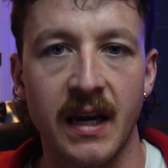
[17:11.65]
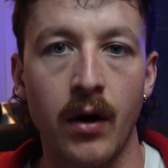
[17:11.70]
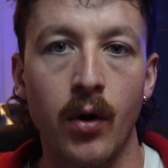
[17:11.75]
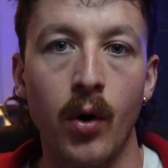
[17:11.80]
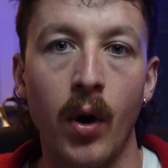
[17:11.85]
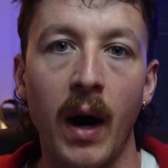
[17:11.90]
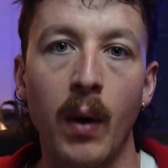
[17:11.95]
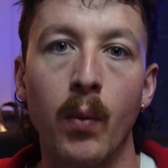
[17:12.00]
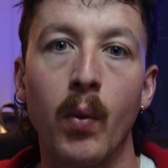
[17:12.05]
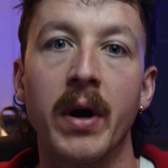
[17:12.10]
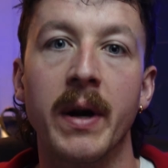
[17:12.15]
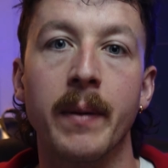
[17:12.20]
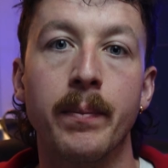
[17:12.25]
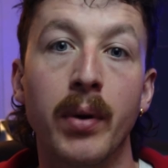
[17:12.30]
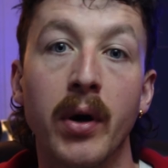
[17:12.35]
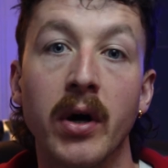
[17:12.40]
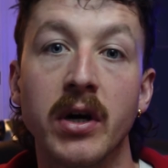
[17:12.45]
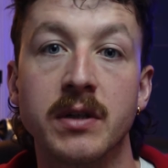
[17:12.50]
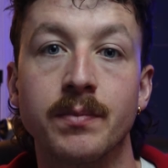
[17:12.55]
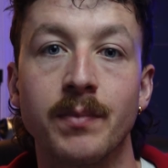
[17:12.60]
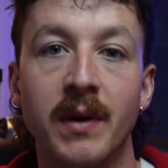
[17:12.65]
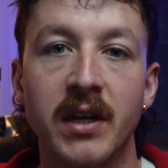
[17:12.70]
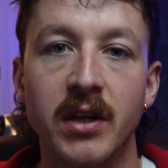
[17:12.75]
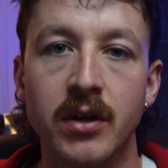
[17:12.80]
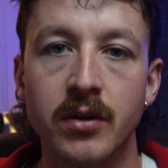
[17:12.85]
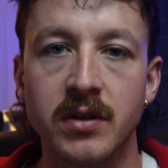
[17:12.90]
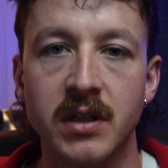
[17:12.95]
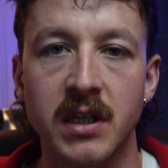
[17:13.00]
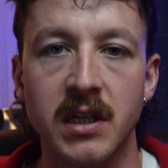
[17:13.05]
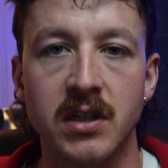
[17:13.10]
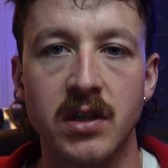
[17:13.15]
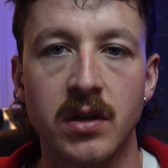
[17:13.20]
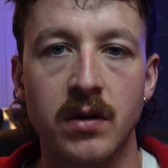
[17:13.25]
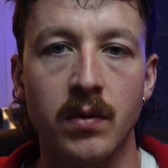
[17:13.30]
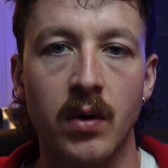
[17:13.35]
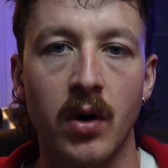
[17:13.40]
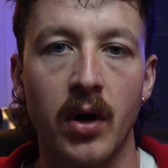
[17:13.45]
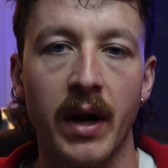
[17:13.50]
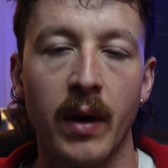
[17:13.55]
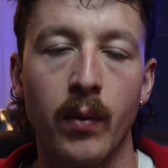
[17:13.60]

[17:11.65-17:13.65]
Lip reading: oh, I want to push my UT2 on,